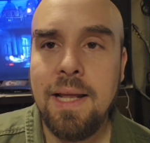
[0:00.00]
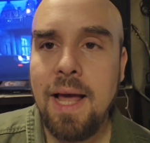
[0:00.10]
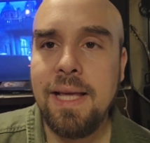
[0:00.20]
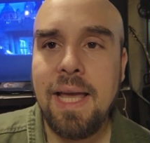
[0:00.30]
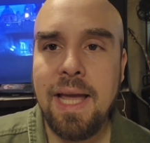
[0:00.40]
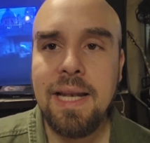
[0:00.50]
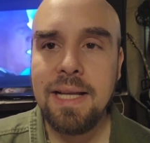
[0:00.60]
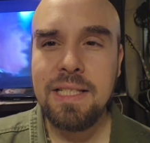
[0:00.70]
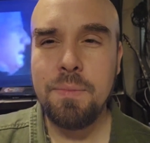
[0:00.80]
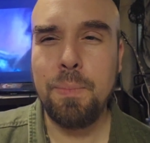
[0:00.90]
And I can't
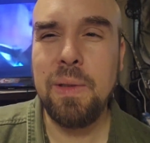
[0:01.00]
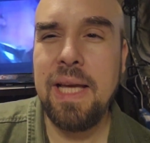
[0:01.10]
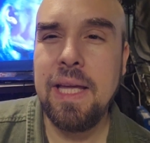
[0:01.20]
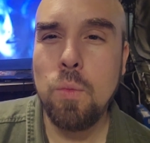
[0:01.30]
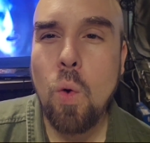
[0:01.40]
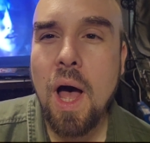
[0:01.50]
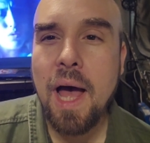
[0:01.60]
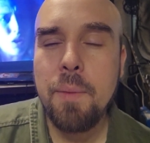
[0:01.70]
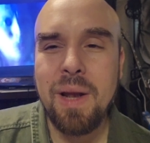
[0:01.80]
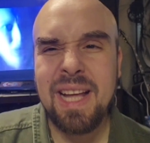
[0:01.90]
explain
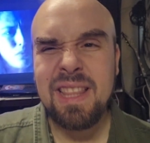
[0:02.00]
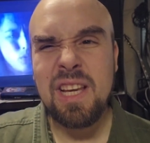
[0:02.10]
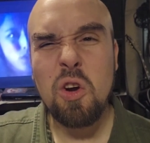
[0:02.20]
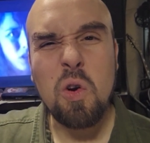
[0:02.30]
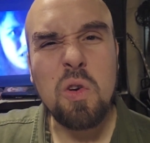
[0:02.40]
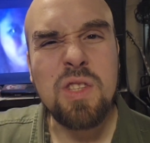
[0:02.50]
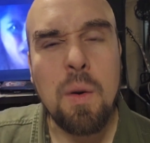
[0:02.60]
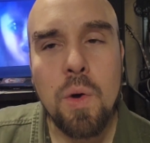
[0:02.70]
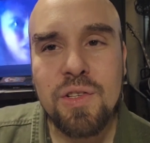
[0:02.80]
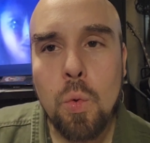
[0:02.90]
why, but I get the urge.
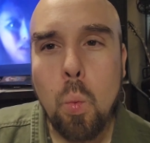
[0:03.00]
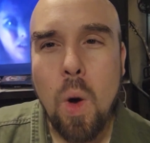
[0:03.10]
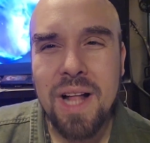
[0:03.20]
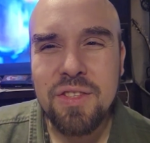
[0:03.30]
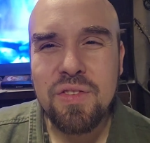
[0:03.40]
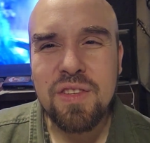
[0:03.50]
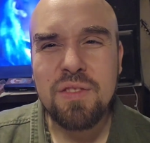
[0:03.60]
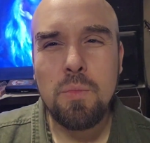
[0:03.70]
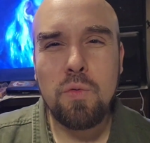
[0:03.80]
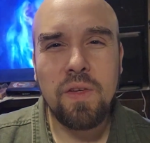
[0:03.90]
I want to watch
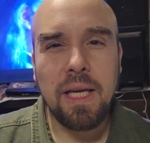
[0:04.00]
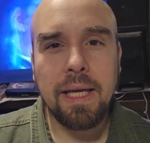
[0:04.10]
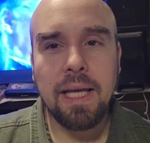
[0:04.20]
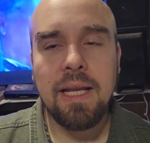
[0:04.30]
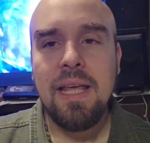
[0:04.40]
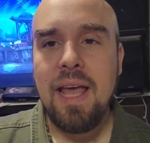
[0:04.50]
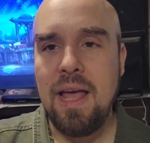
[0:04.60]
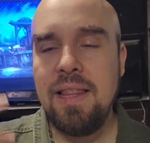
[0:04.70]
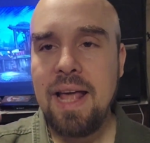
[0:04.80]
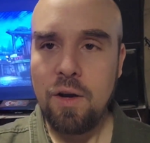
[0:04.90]
this movie again.
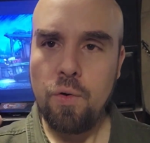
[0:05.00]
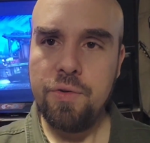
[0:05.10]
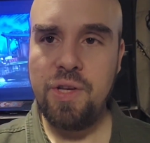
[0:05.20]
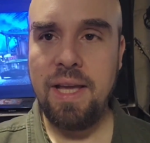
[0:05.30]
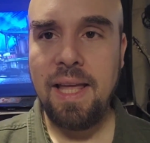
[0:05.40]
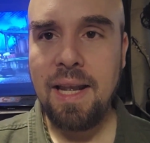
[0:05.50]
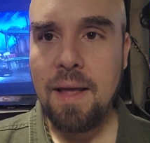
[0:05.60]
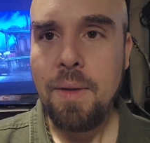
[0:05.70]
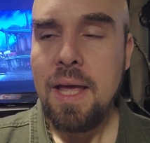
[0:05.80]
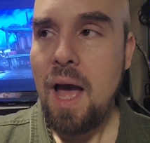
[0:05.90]
And that urge I get,
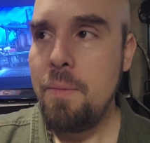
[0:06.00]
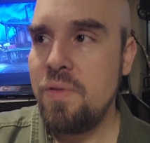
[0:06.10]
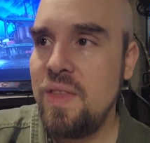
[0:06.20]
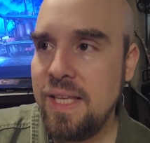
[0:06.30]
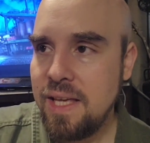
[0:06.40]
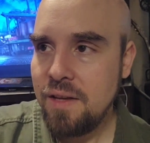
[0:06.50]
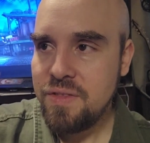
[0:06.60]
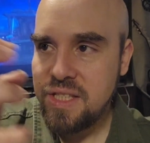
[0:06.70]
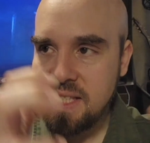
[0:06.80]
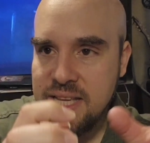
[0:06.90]
I'm thinking
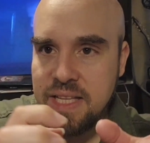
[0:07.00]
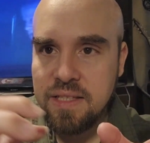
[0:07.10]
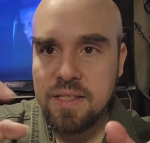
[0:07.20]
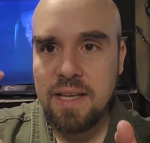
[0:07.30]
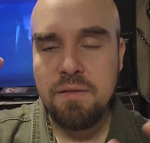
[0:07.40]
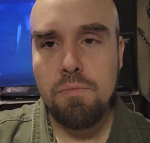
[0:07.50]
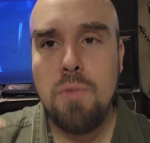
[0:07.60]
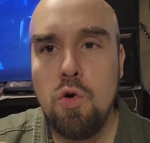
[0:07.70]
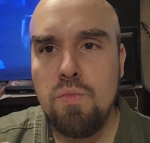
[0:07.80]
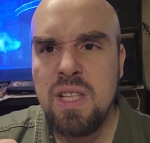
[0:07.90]
of scenes and
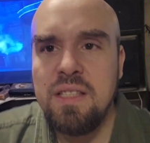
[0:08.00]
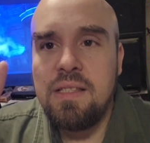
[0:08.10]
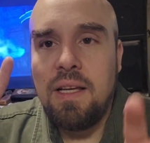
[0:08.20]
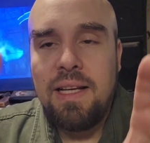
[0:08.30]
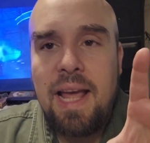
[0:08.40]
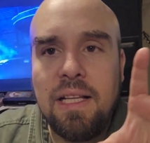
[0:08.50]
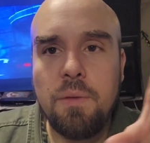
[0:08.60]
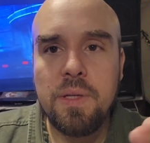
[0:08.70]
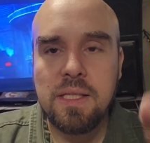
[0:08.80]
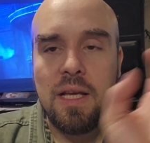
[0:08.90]
moments and
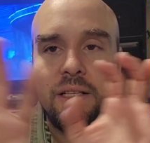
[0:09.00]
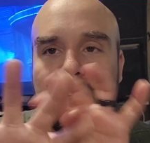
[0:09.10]
elements.